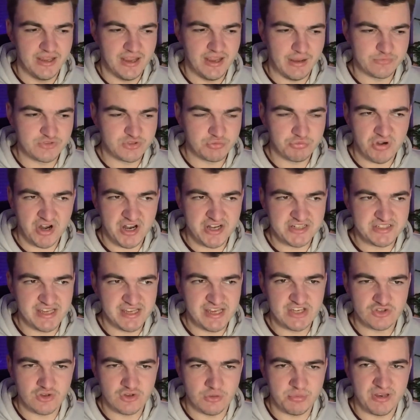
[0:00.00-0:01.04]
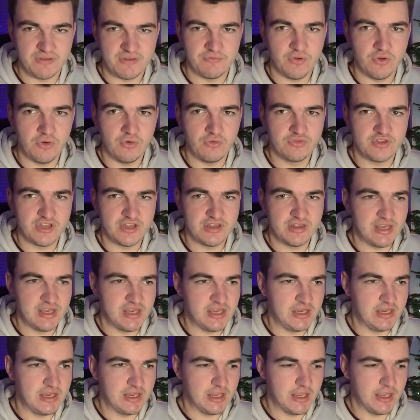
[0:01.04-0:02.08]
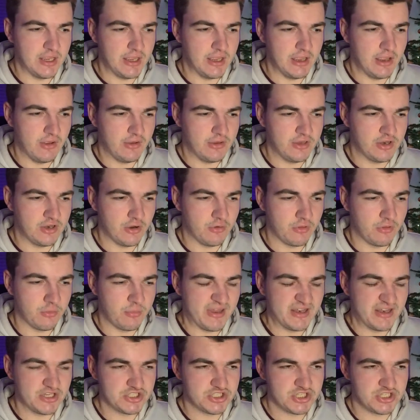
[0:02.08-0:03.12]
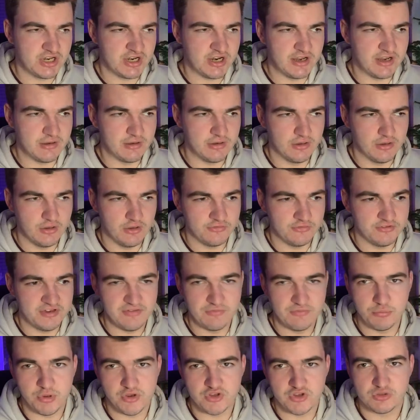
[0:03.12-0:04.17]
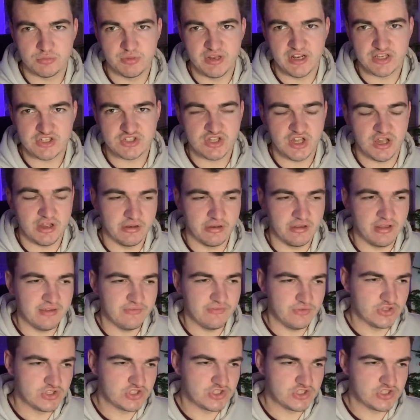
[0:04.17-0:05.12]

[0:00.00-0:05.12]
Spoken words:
I'm surprised that he's not been involved in the on the bench tonight, or even possibly that starting 11.